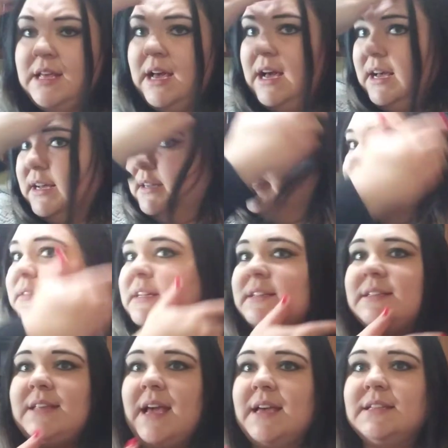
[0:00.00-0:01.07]
a
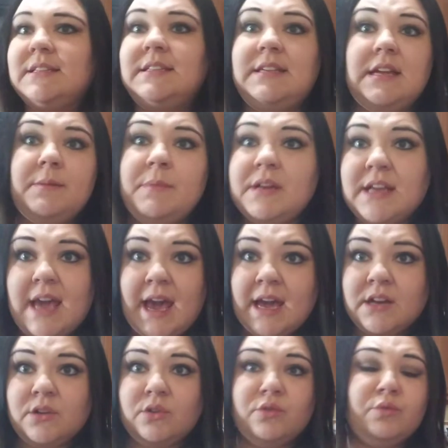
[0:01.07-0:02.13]
let's say a cinnamon
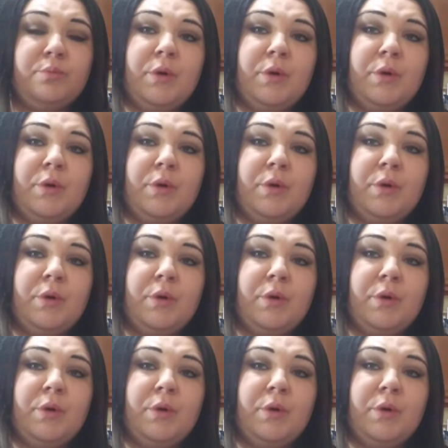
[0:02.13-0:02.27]
candle